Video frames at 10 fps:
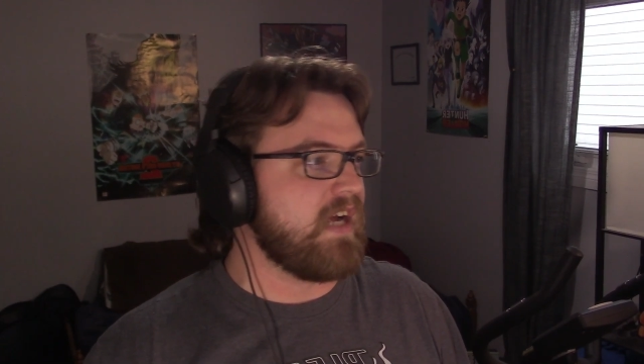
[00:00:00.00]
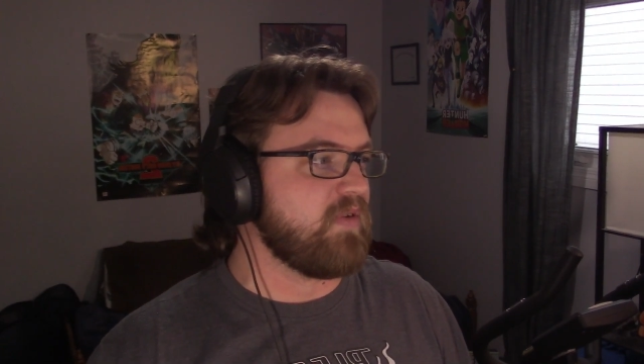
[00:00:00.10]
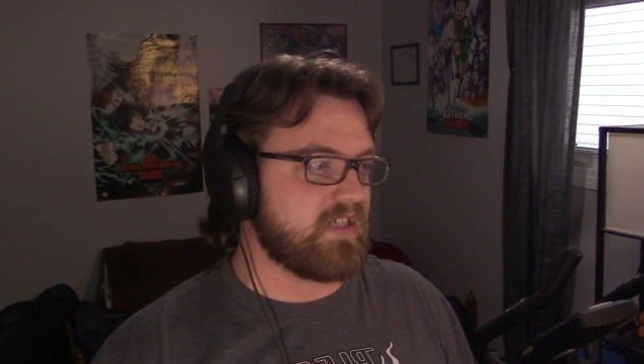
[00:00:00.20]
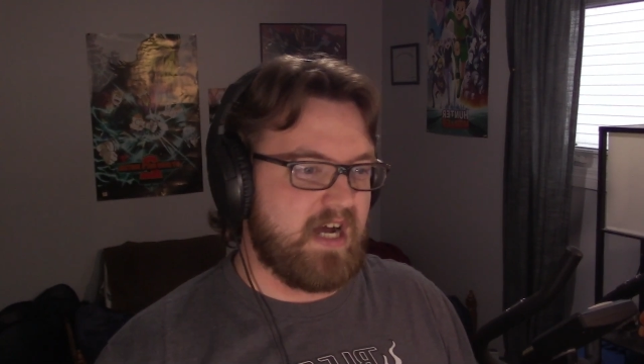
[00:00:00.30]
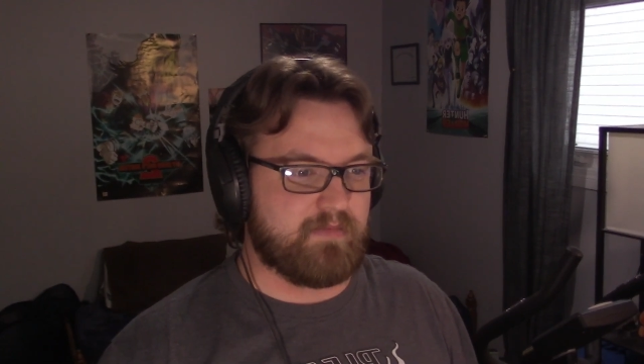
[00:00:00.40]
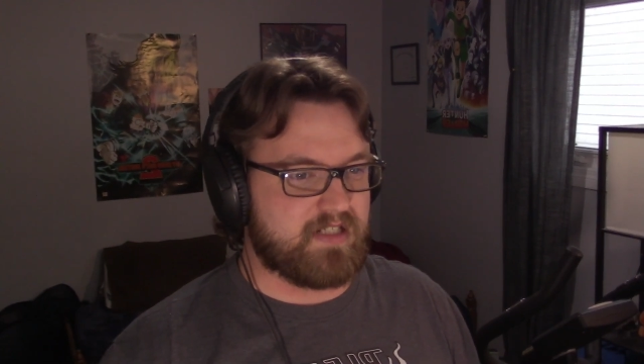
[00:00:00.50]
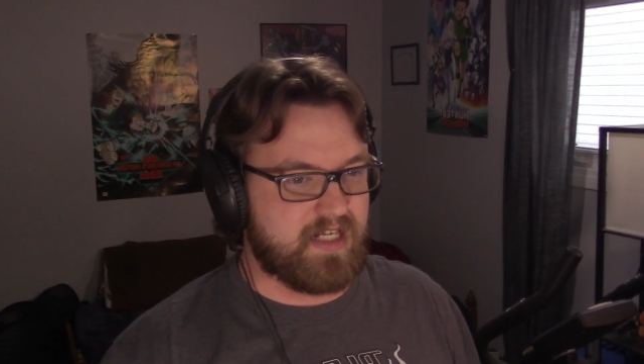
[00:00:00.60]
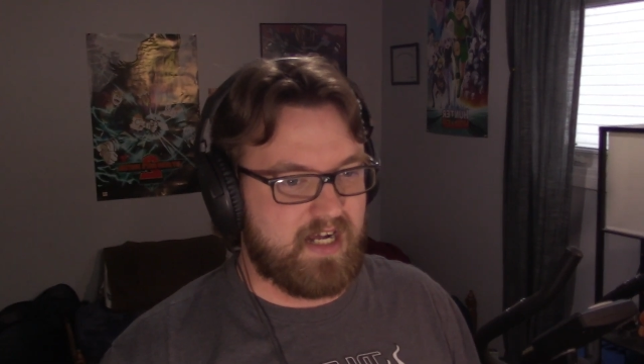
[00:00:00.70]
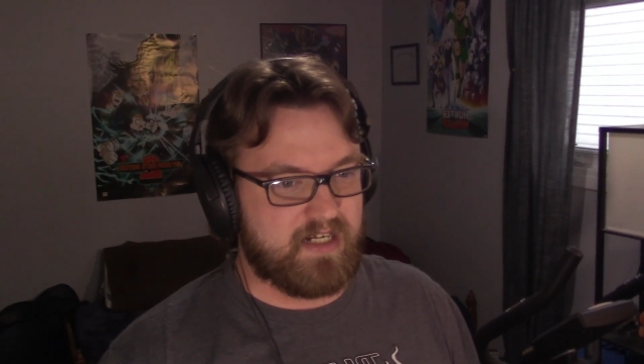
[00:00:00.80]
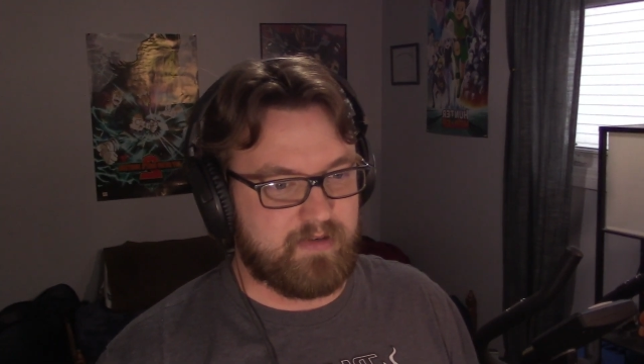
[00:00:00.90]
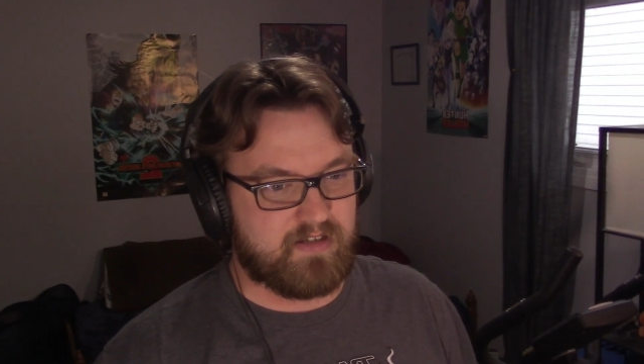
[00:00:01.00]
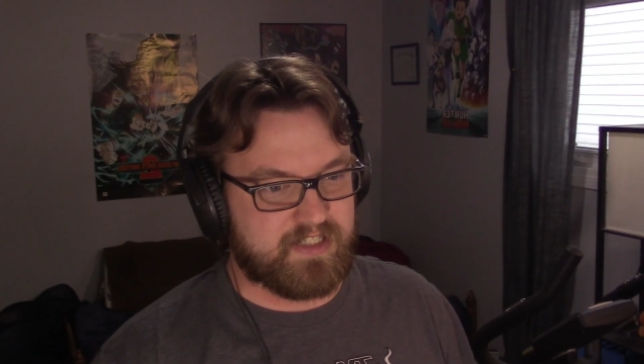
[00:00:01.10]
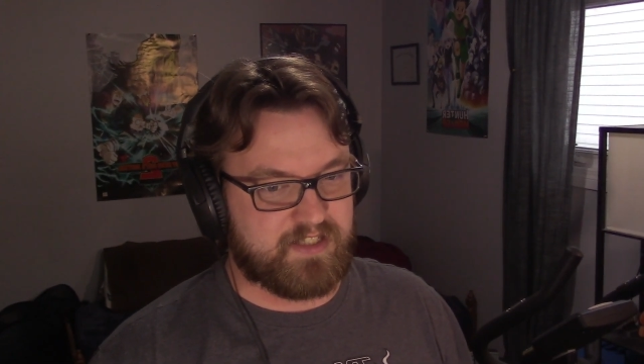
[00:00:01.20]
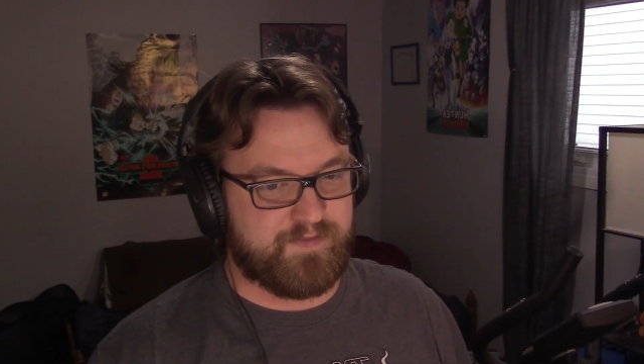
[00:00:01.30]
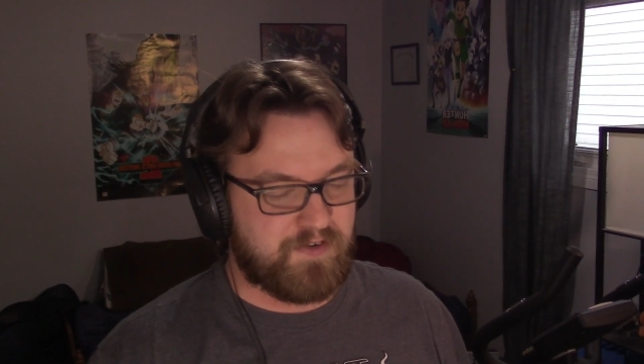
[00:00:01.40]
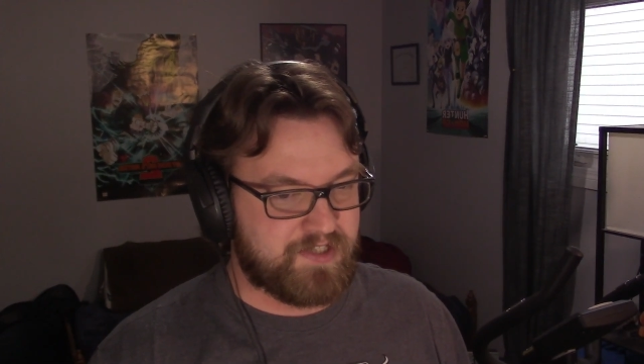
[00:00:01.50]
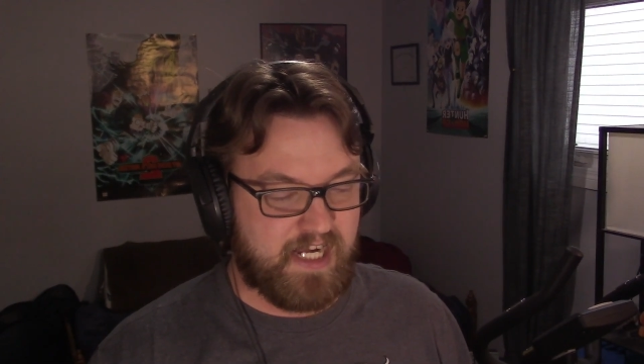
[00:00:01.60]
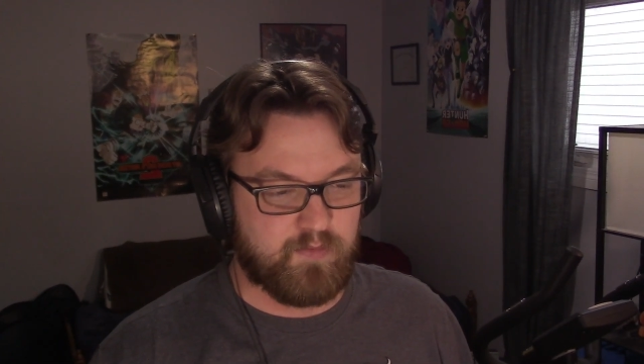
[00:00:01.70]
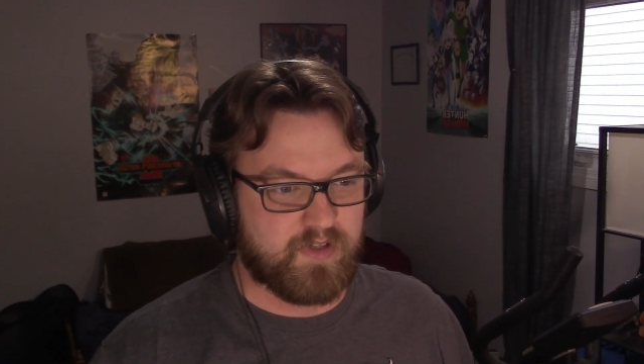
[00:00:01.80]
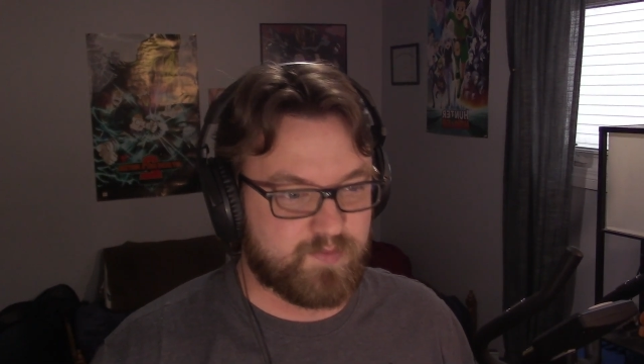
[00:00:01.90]
which I'm excited about because the first
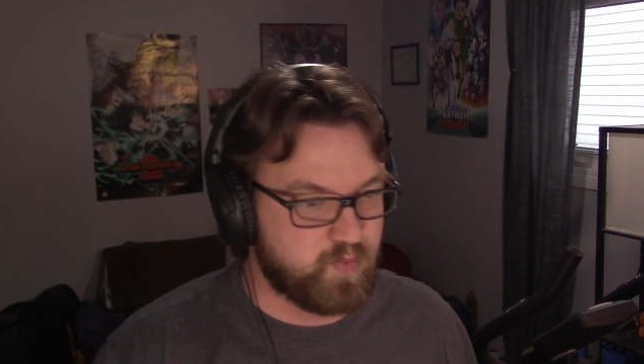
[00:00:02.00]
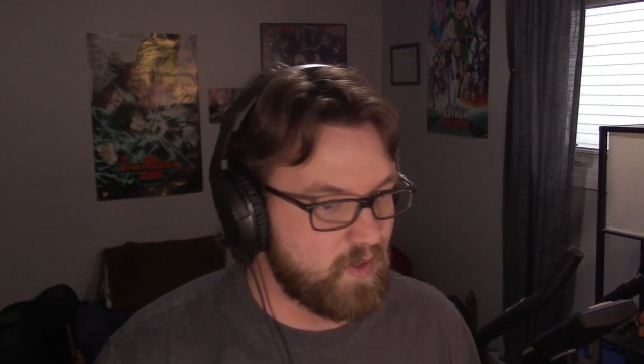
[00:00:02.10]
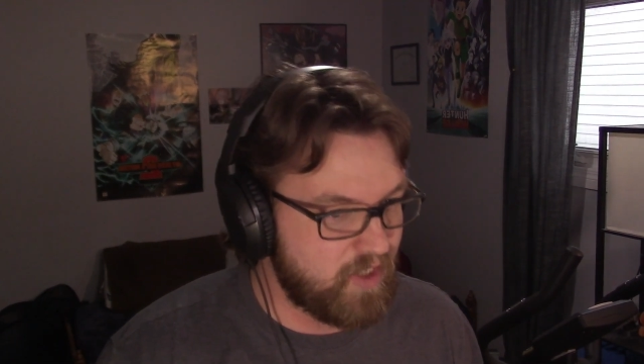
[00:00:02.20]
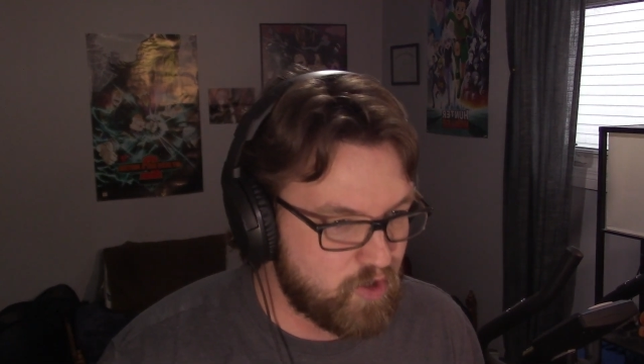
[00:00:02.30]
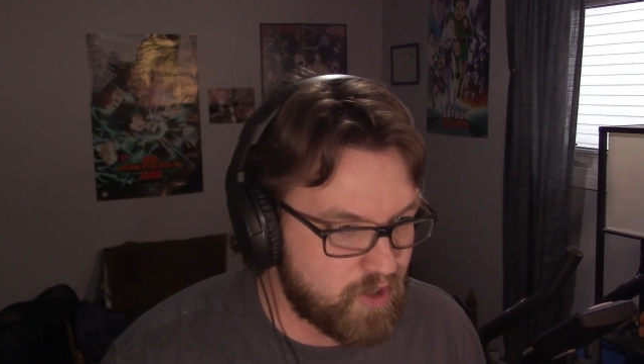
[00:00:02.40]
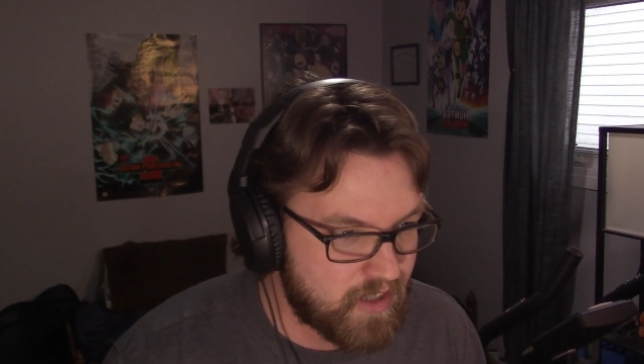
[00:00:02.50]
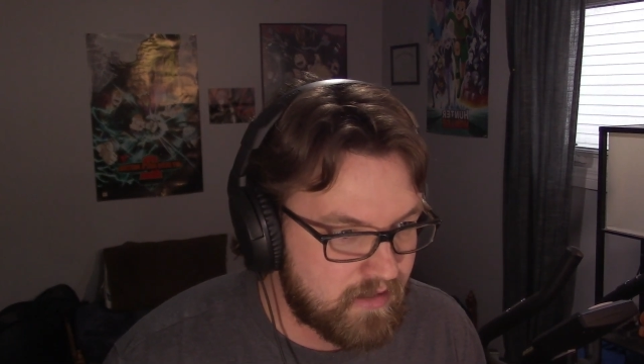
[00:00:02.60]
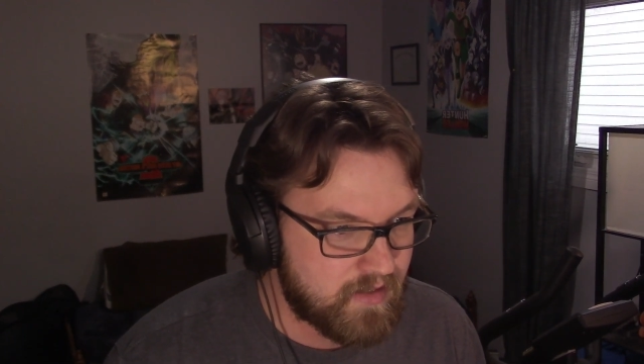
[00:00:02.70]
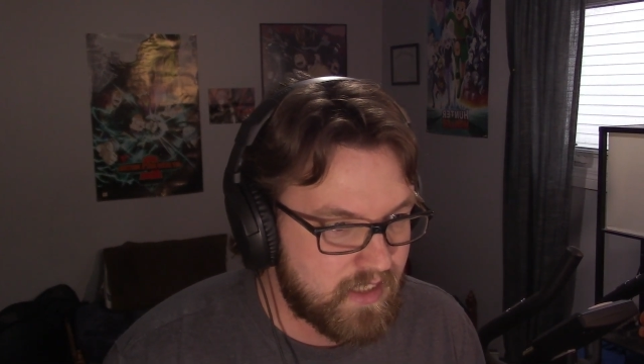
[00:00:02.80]
game was weird. There